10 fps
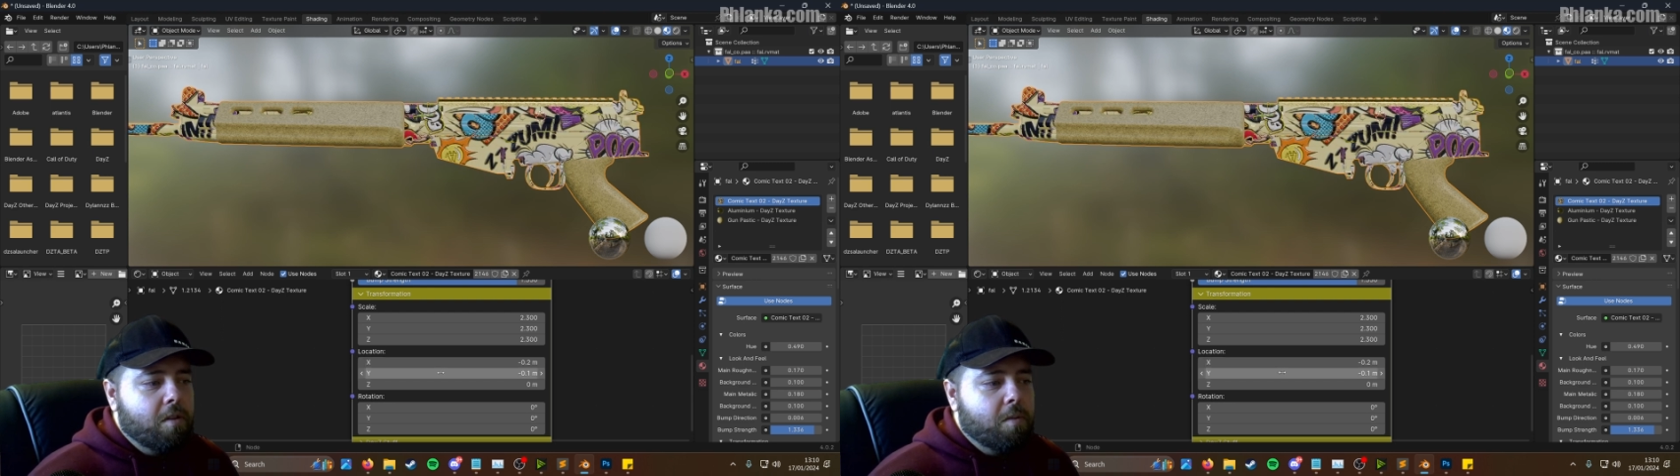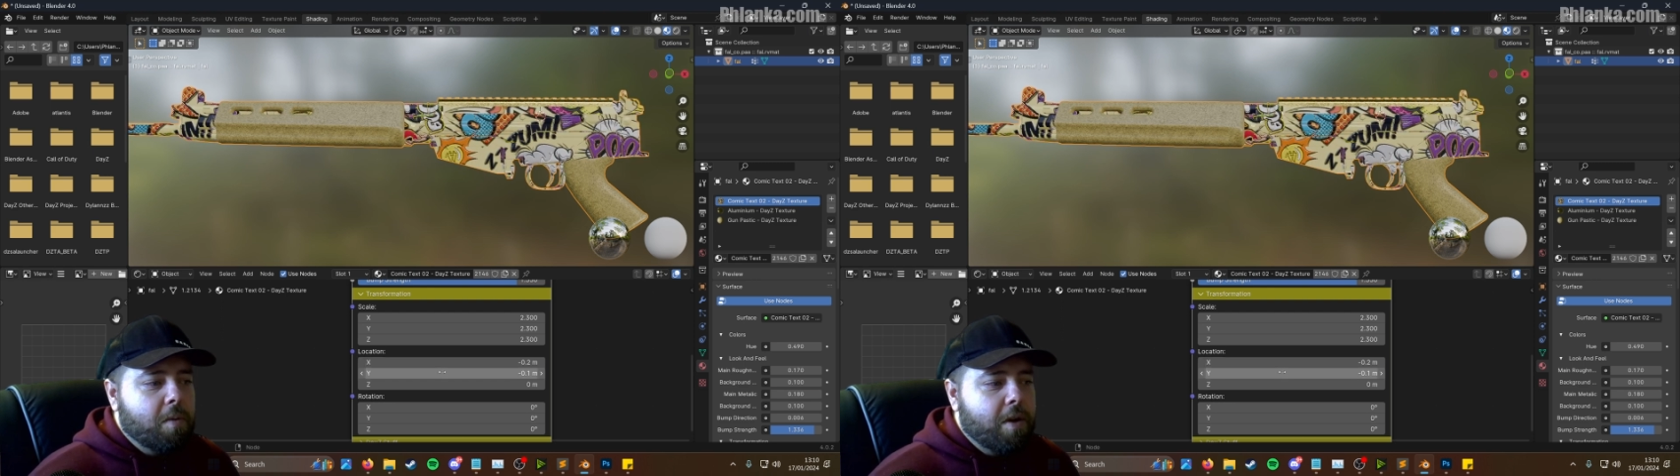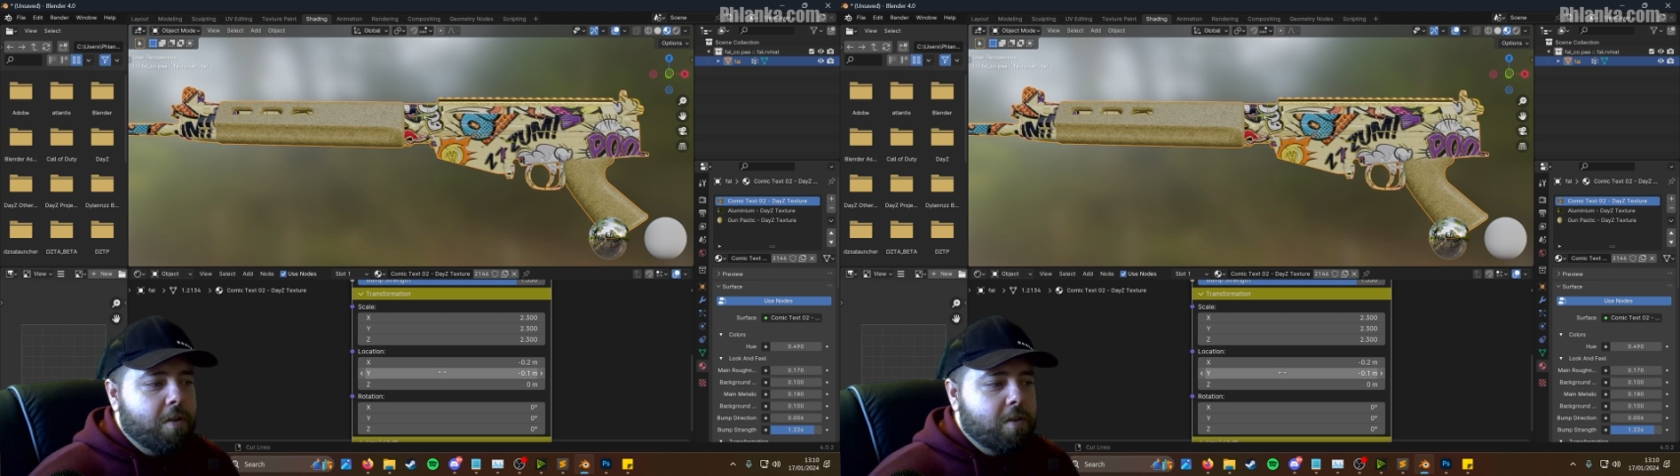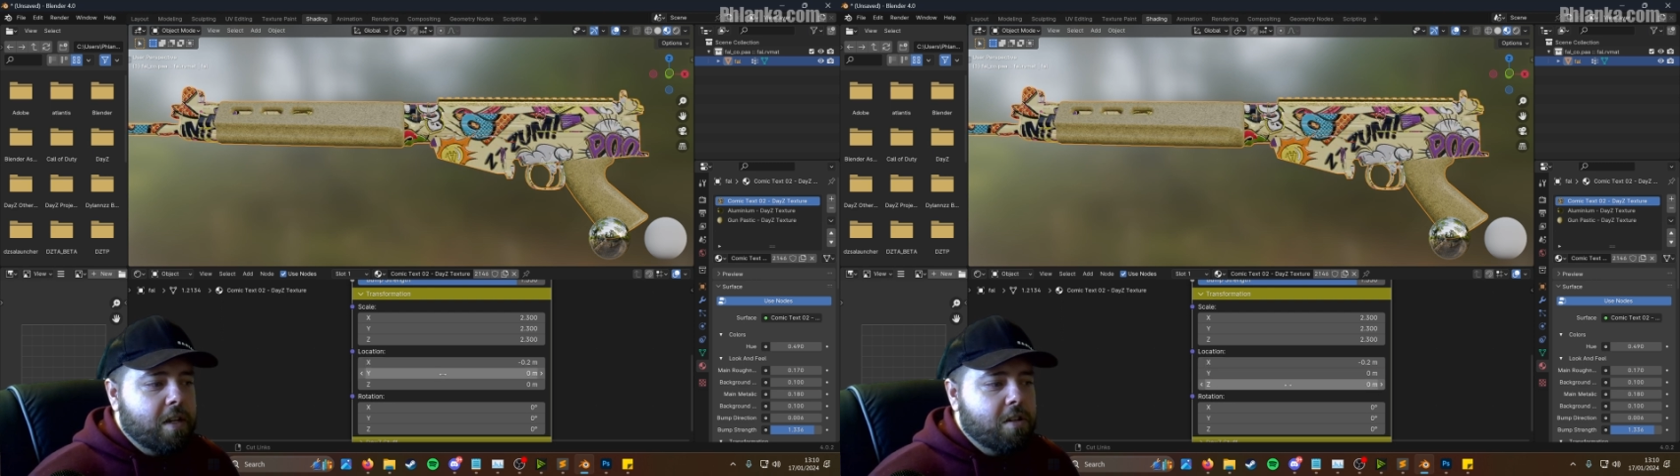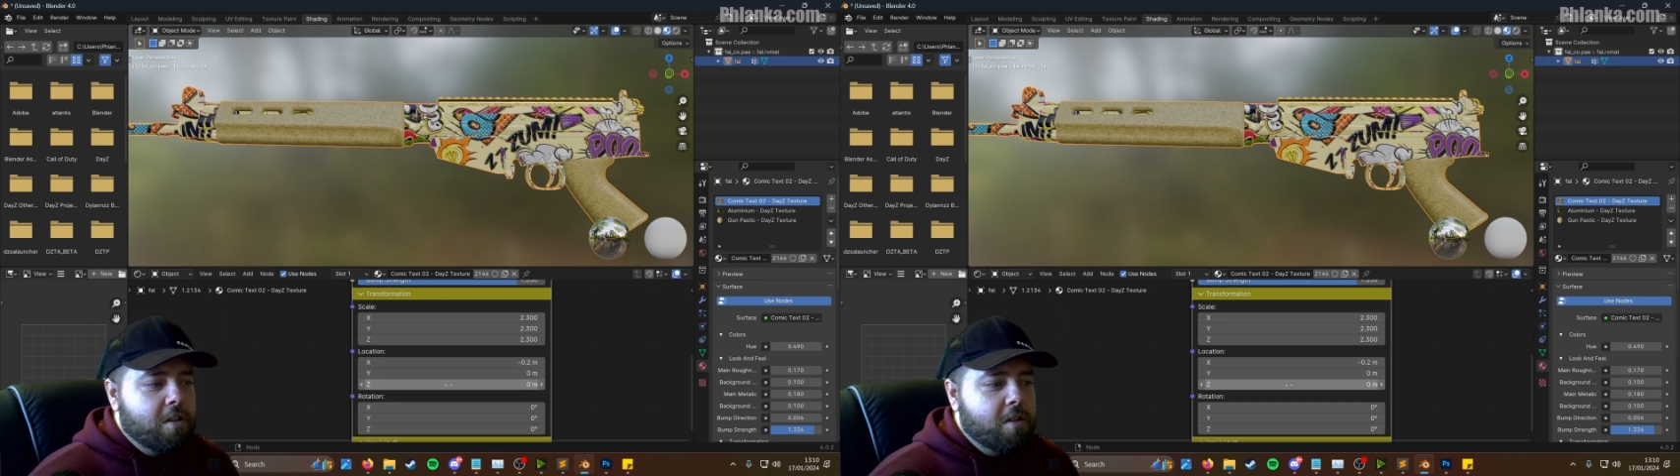a Y
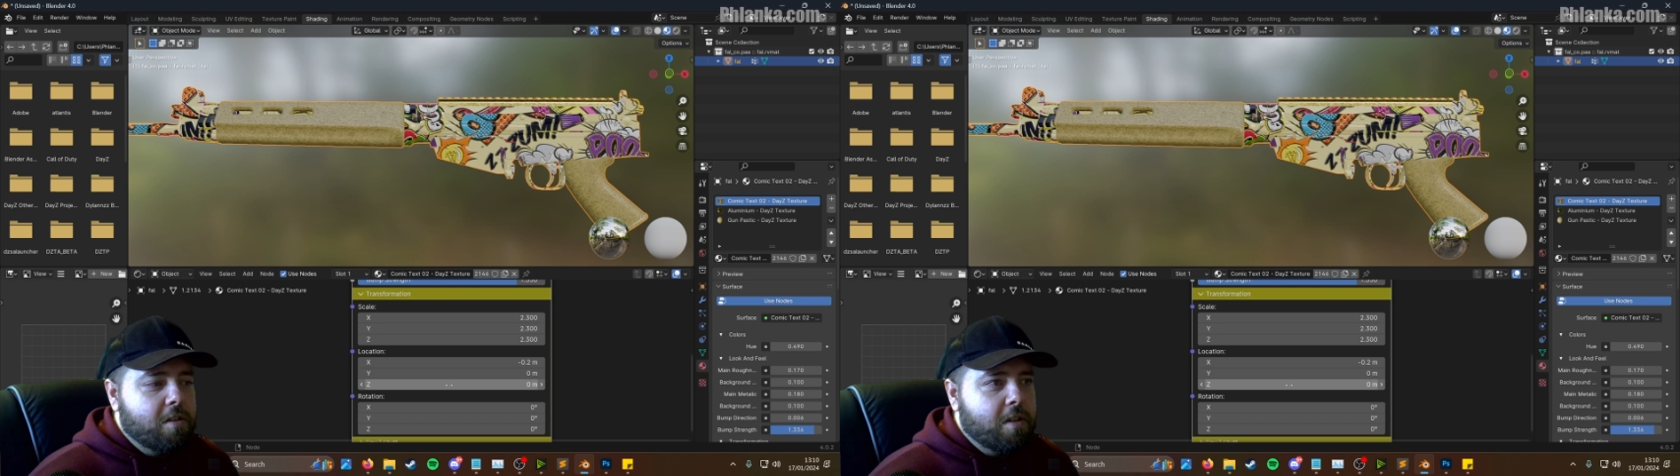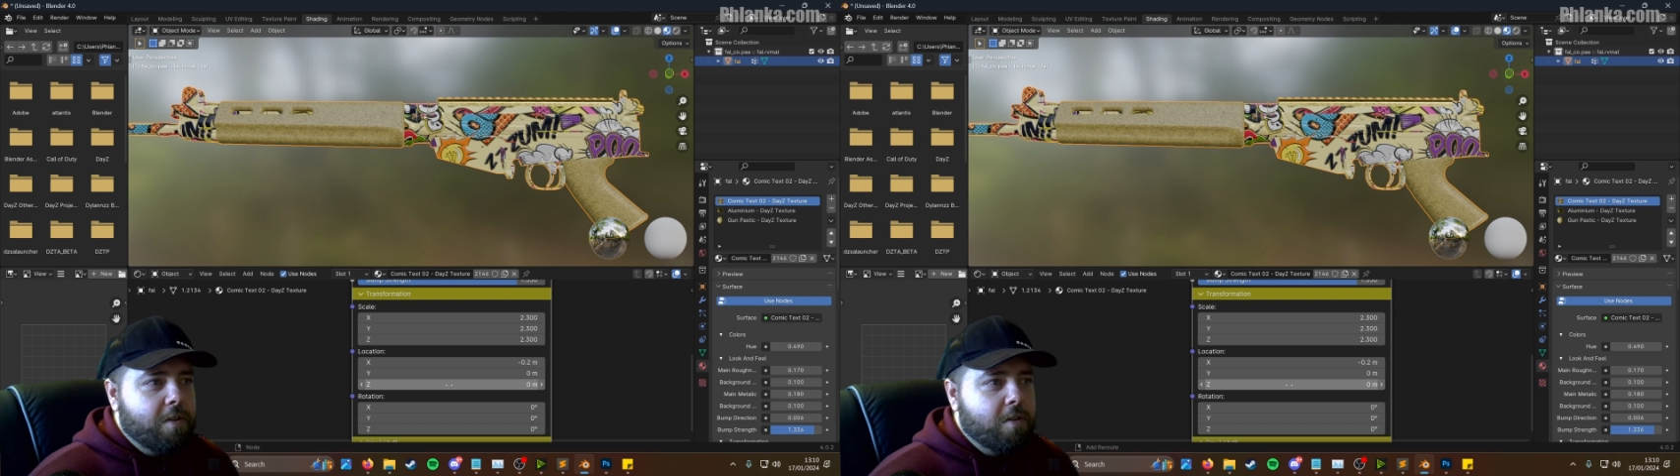rotation, a Z